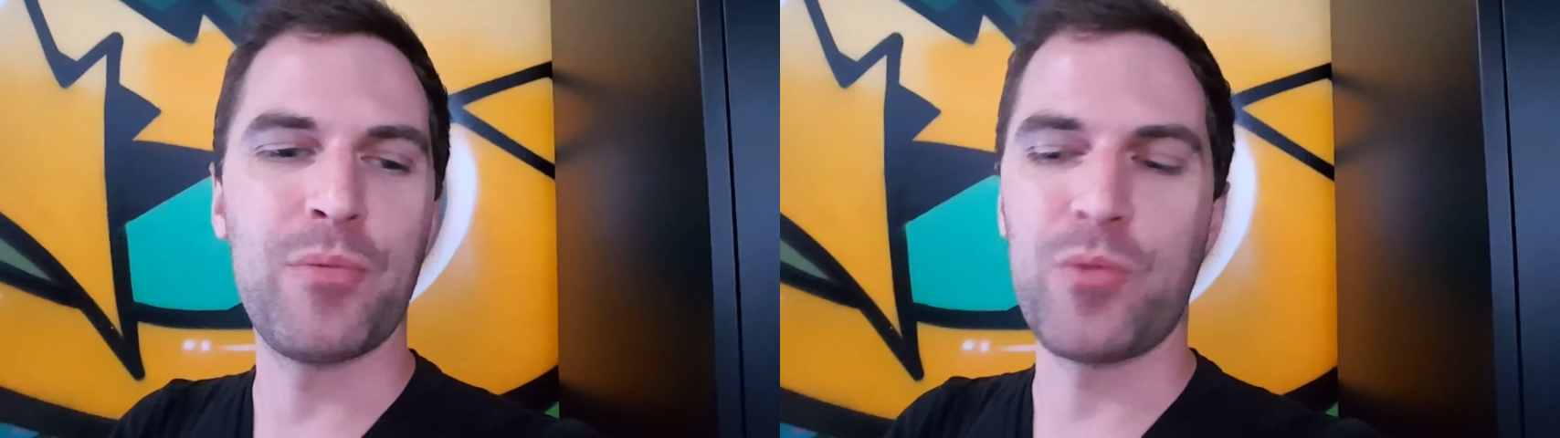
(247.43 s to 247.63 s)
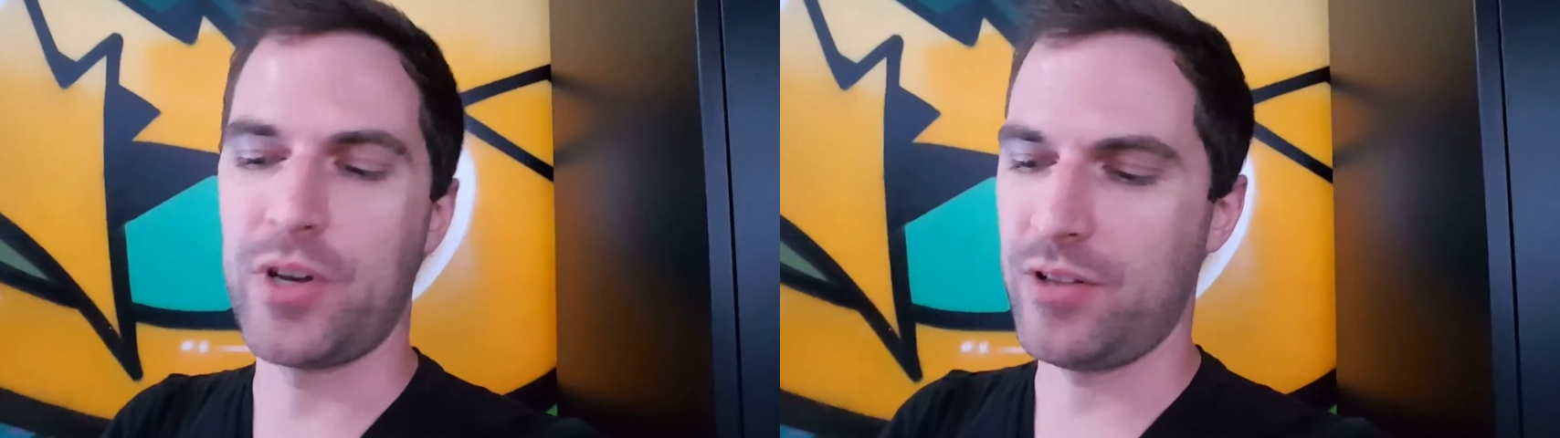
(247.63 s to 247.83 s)

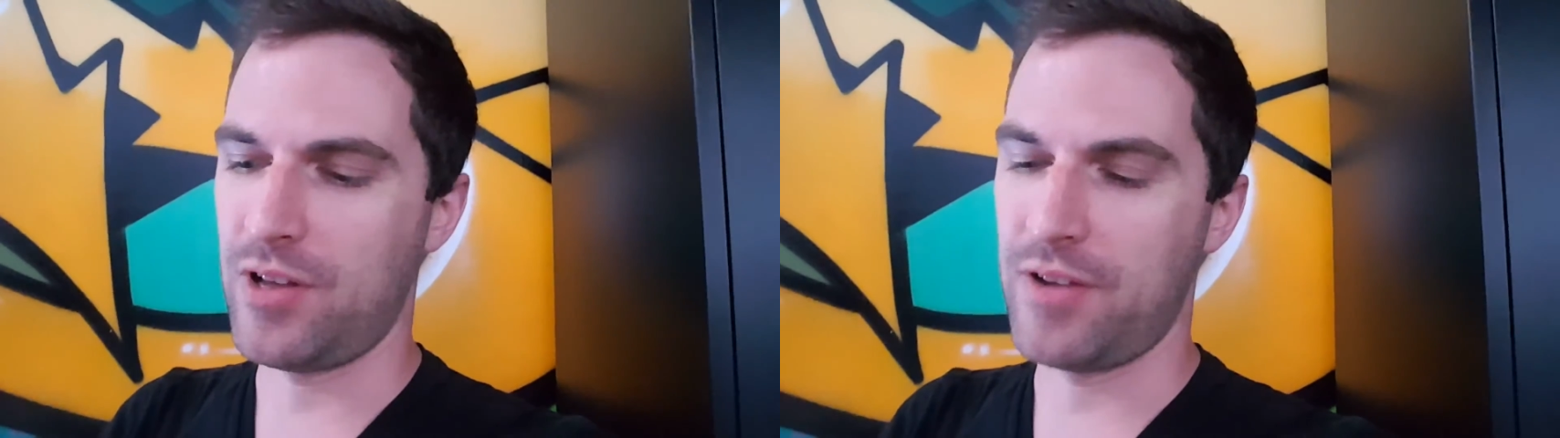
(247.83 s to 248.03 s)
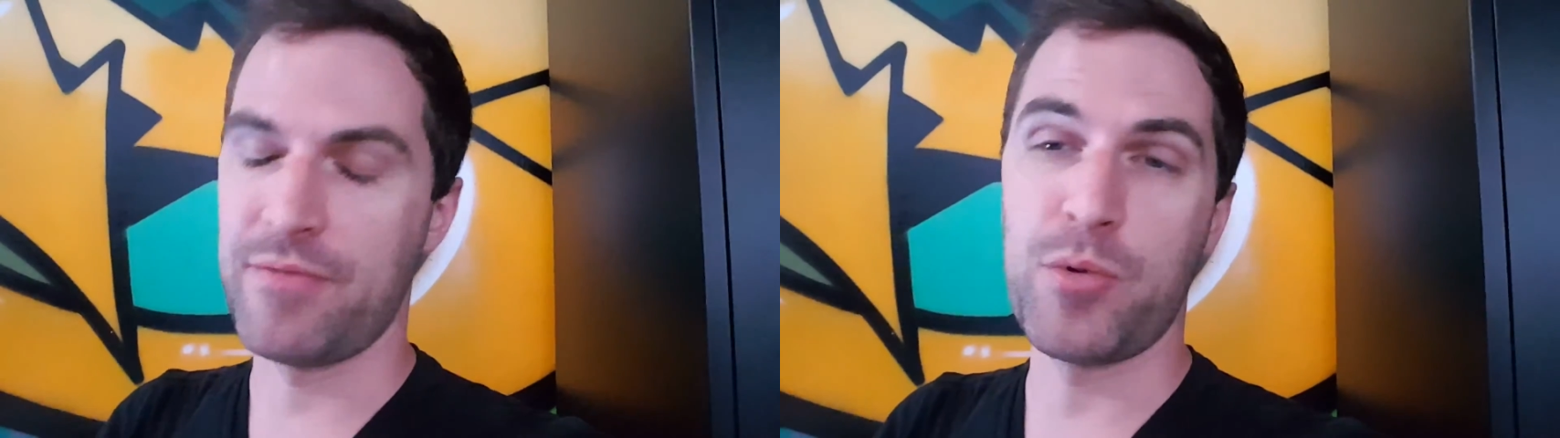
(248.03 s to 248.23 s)
when a
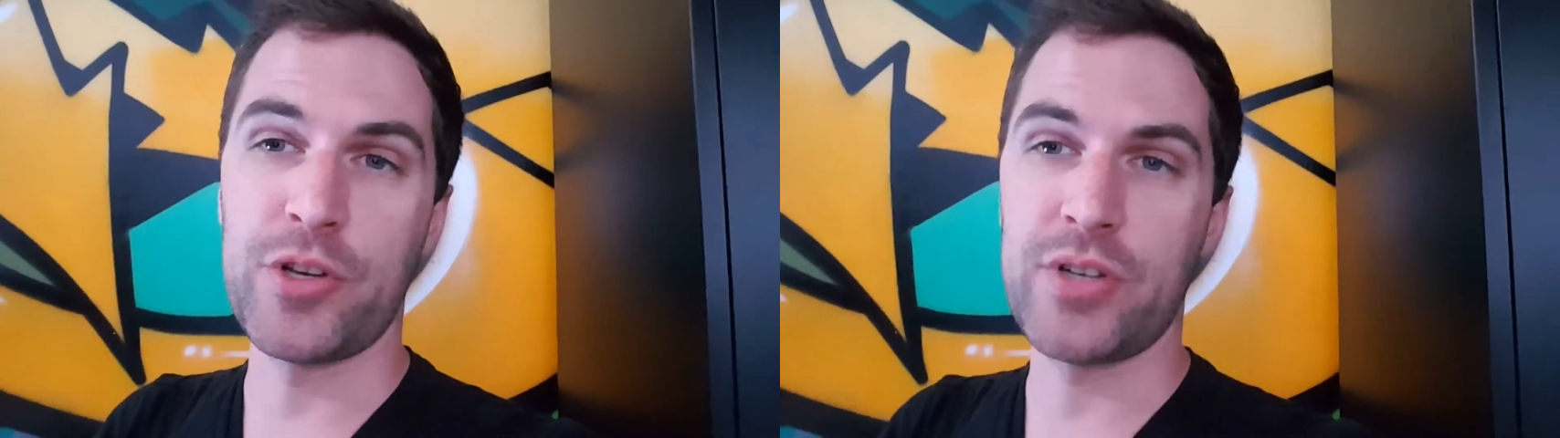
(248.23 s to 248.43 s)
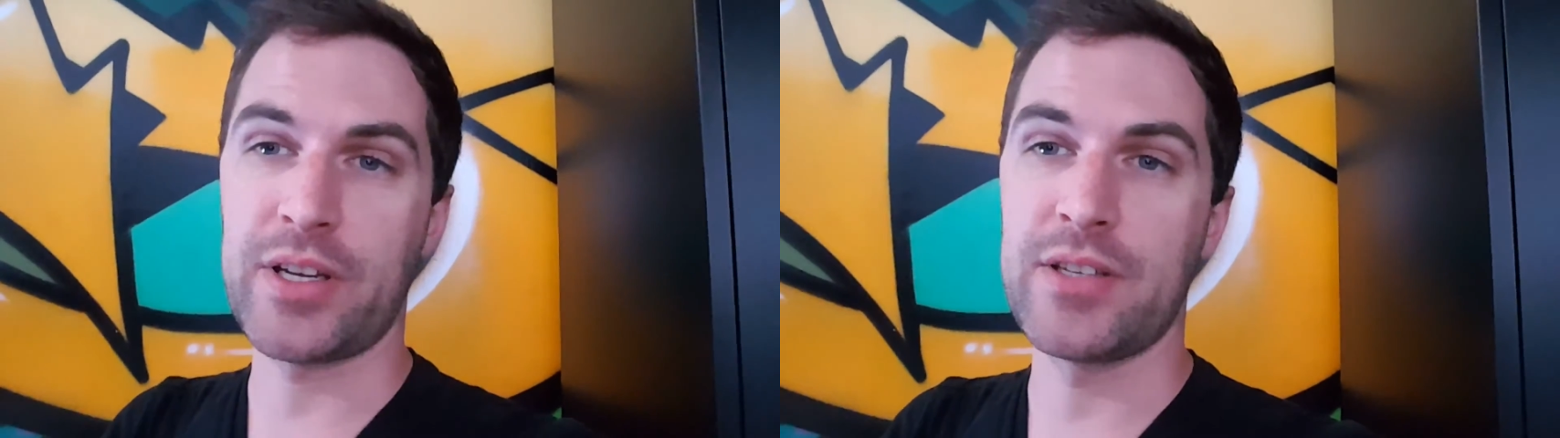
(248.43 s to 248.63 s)
lot of
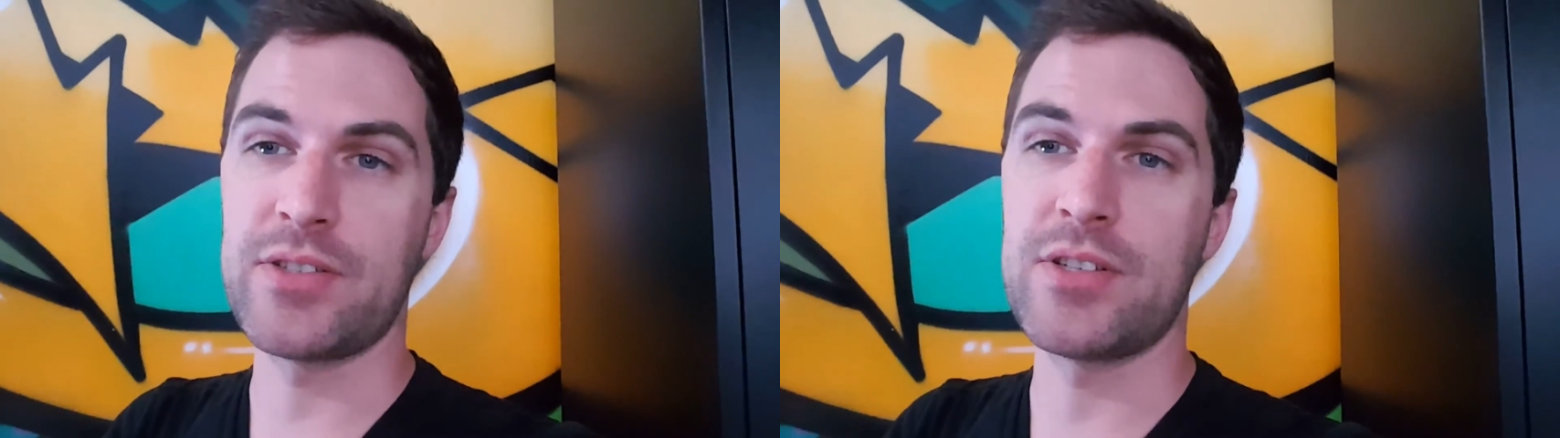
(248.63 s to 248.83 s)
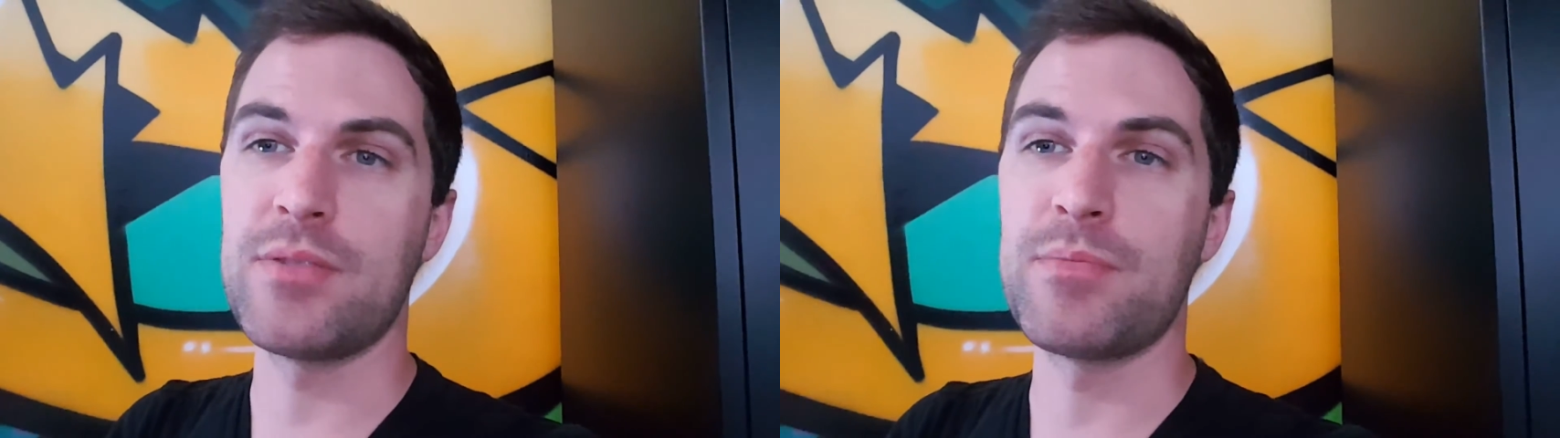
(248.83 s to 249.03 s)
point tracking
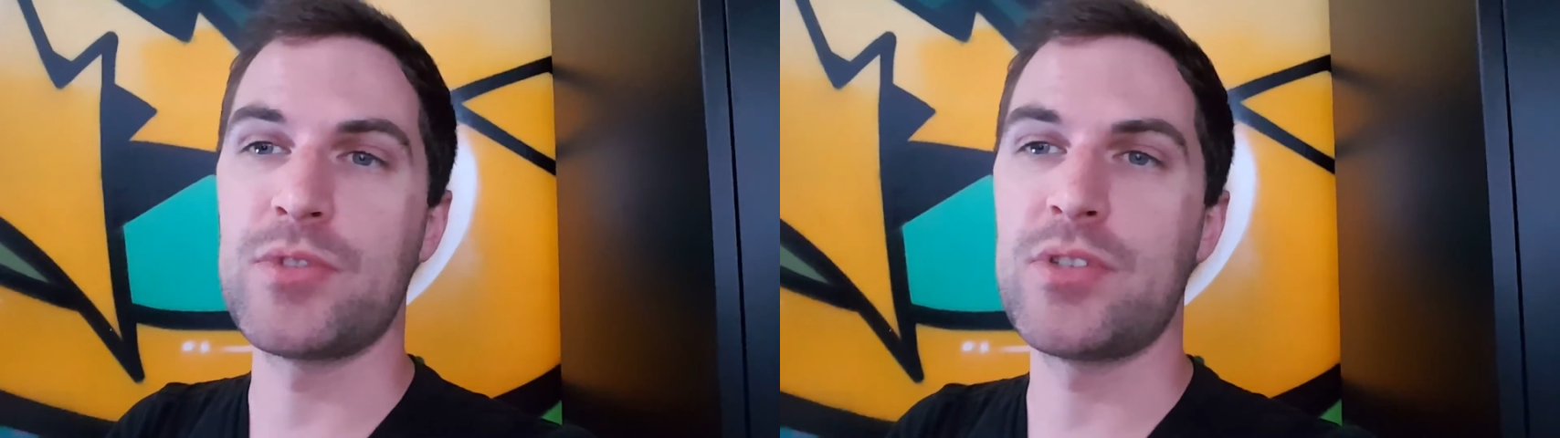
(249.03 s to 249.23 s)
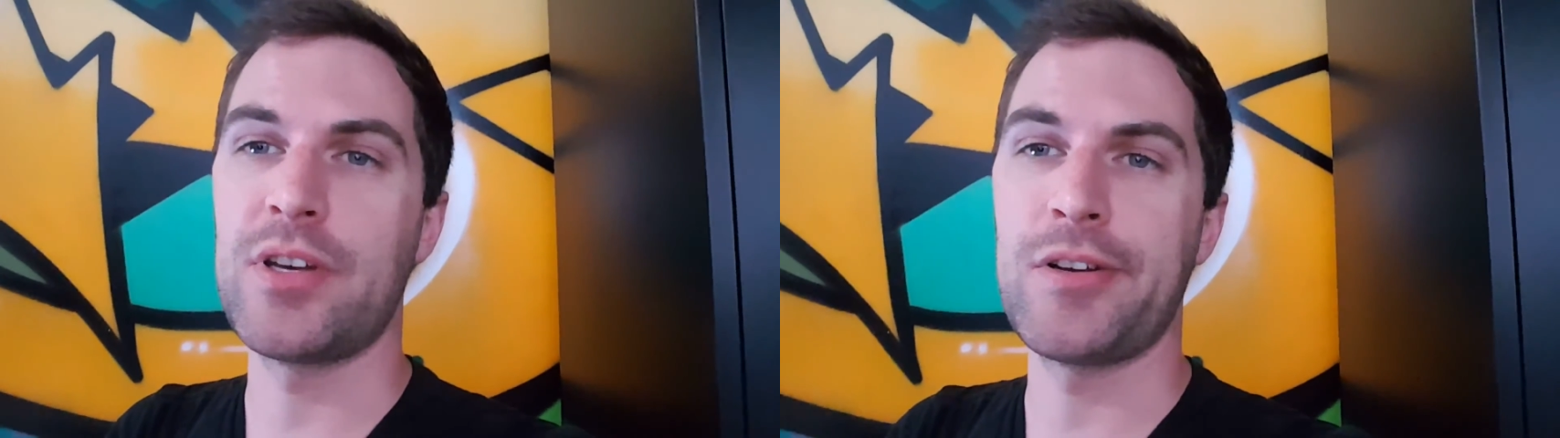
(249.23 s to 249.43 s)

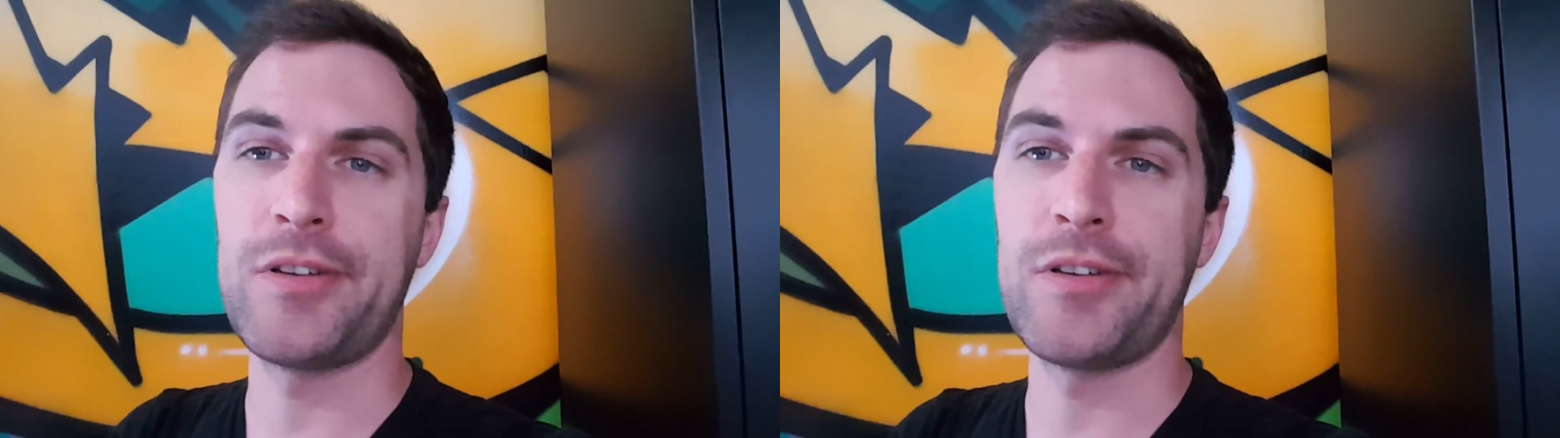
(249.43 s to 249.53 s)
systems